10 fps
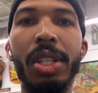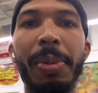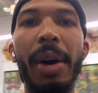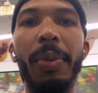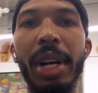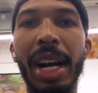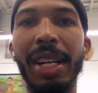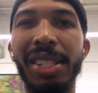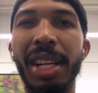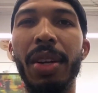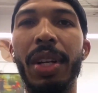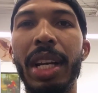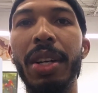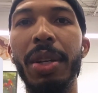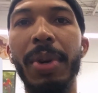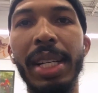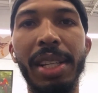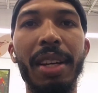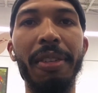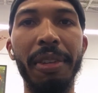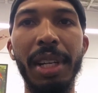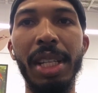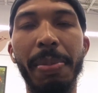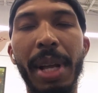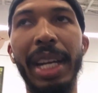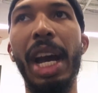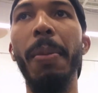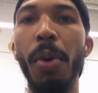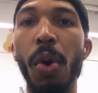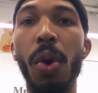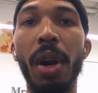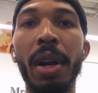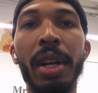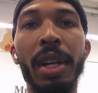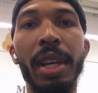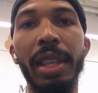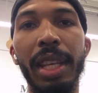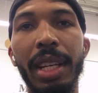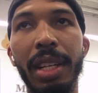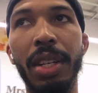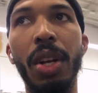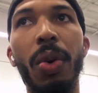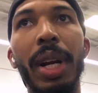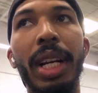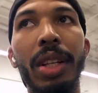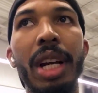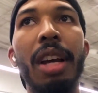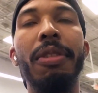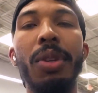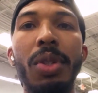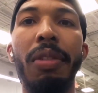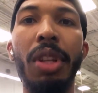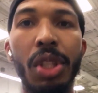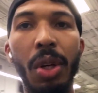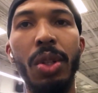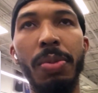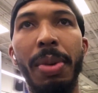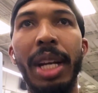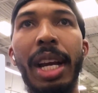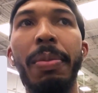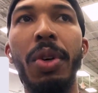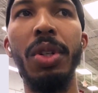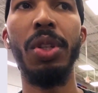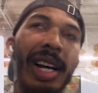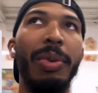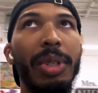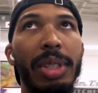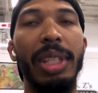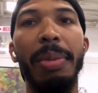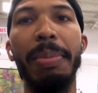But I wonder how it sounds clarity-wise, and if it does block out more than regular headphones, if the Tozos block out more. So we'll see.